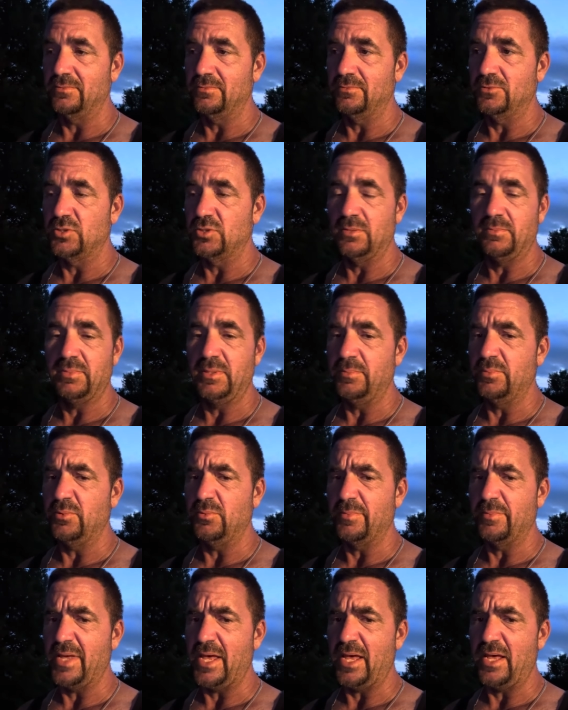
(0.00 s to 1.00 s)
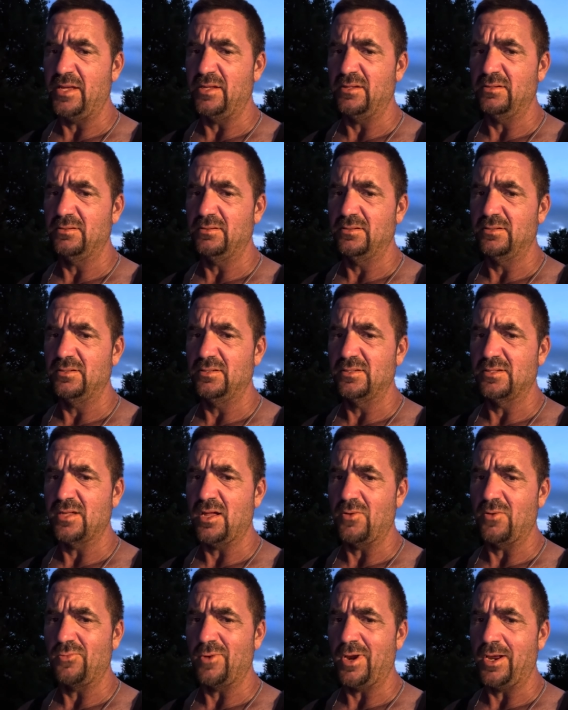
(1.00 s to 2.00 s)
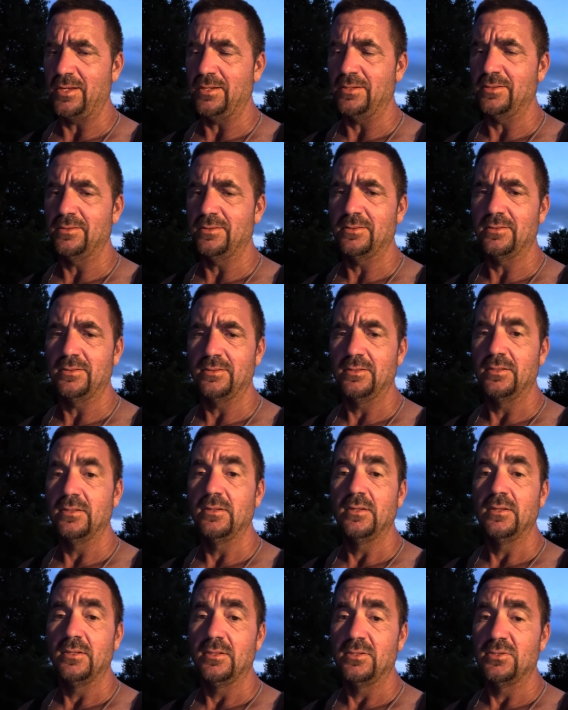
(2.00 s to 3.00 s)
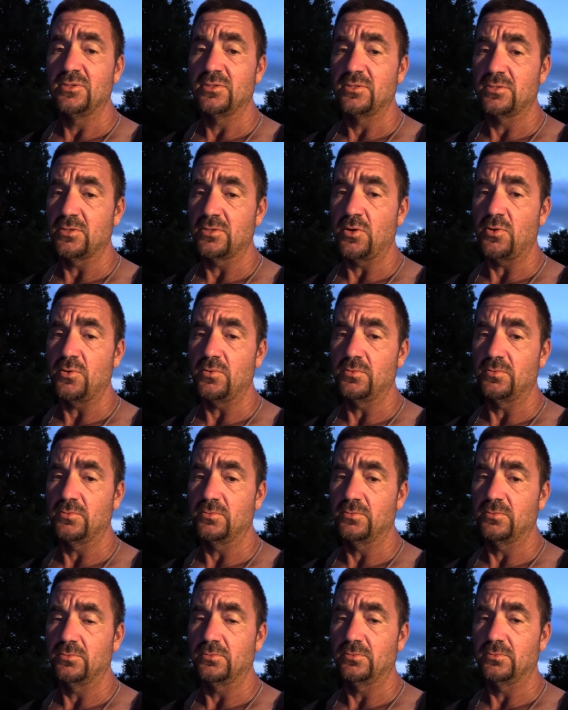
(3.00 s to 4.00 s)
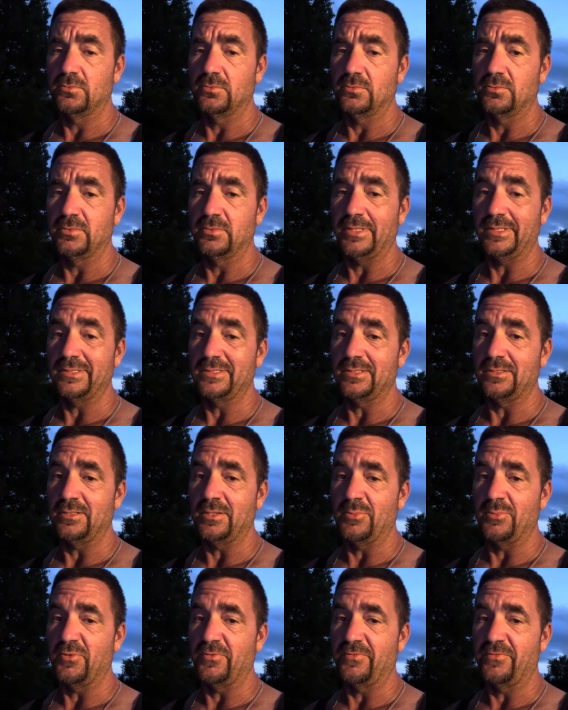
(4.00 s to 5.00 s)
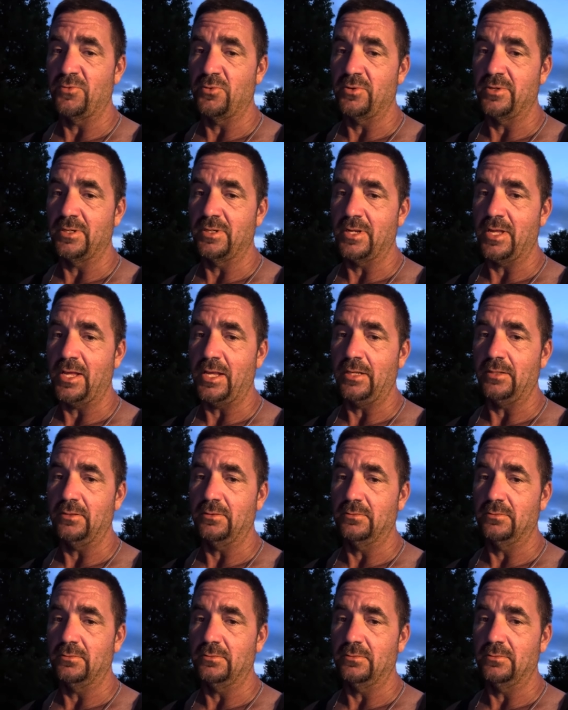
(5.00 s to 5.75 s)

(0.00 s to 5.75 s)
treat people bad. It's not right. So, lesson number four tonight.